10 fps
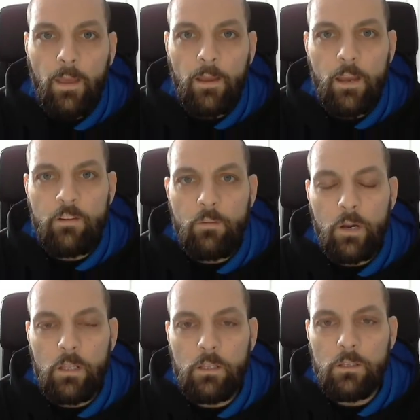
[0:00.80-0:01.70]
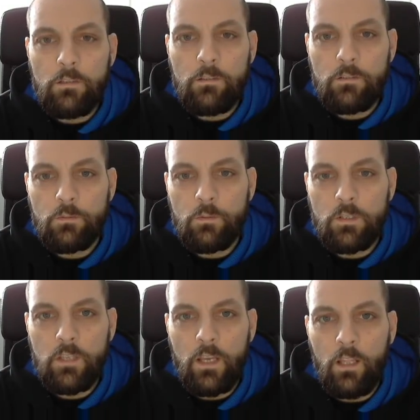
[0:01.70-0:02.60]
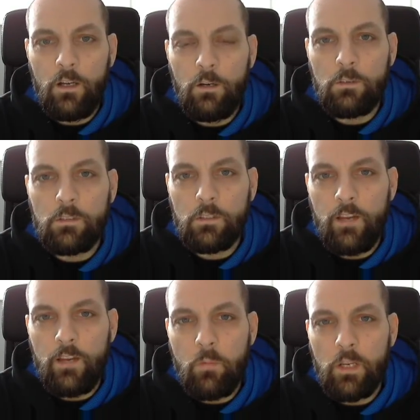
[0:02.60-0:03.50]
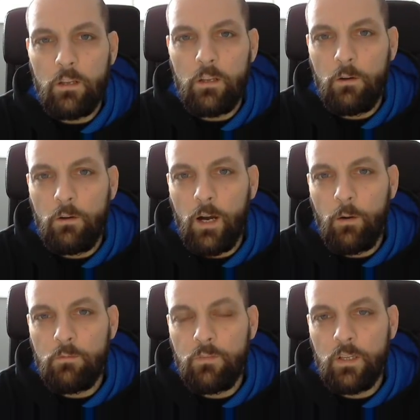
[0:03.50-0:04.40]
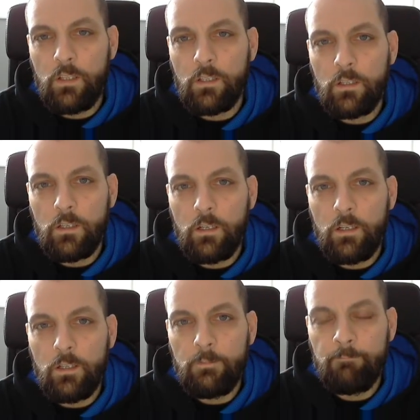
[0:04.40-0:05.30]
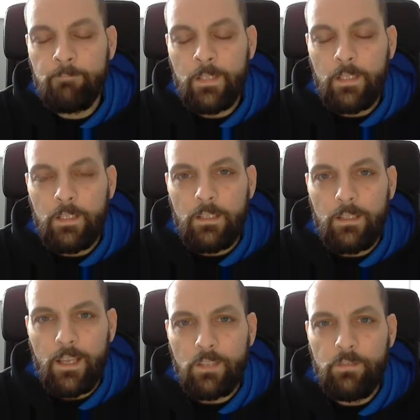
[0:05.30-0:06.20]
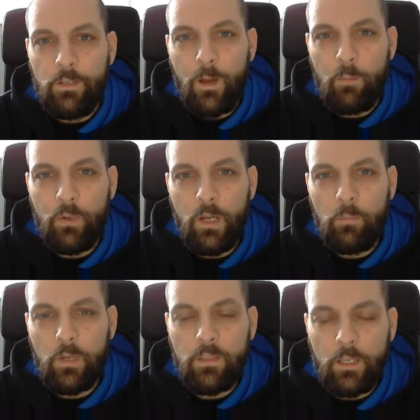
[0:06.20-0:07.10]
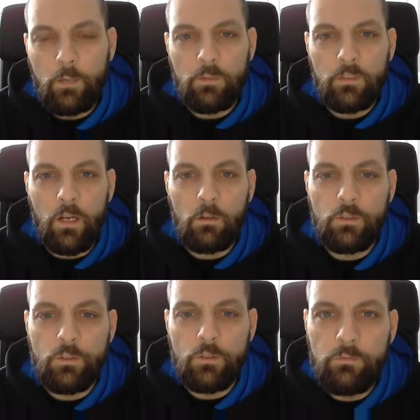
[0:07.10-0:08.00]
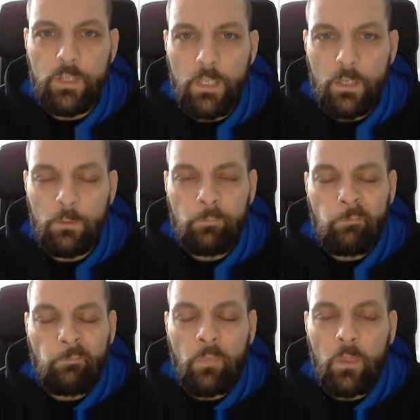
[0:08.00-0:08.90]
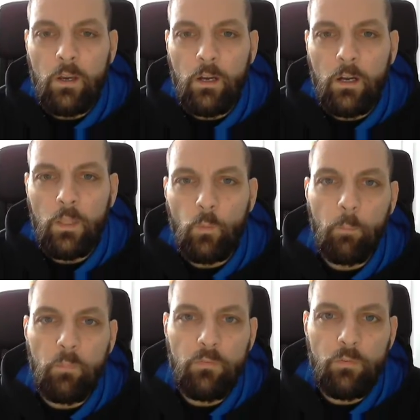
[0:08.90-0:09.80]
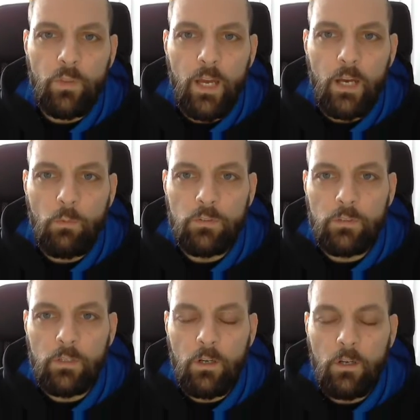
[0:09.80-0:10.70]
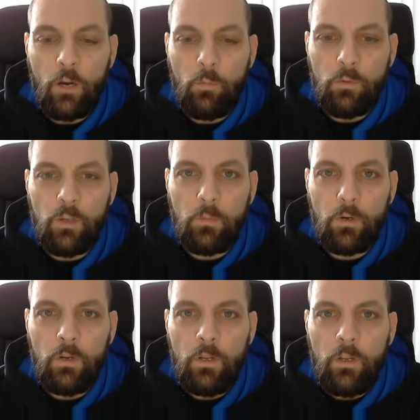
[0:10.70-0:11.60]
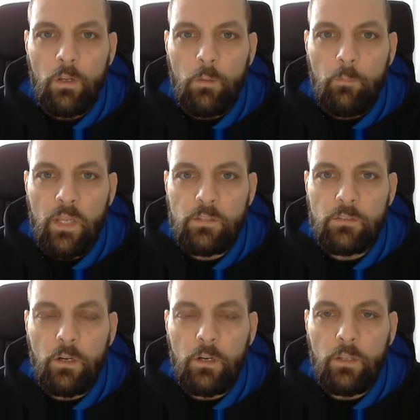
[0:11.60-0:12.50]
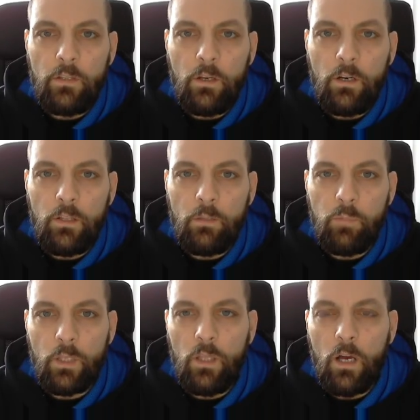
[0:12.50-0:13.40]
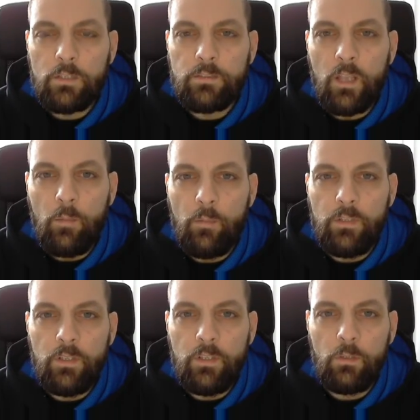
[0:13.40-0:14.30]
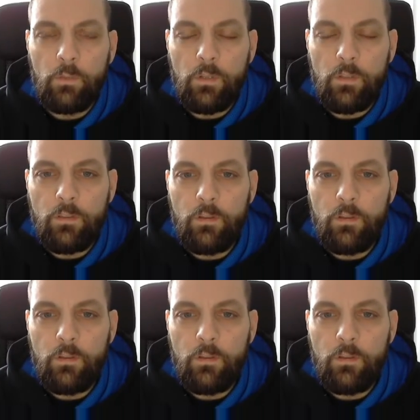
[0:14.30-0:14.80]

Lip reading: Hey everybody, just want to say hello and let everybody know how I'm feeling. Last video I put up, I think it was a Hulk Juice video. And the one before that was a Horrible Summer, based on all the blood loss that I've been dealing with.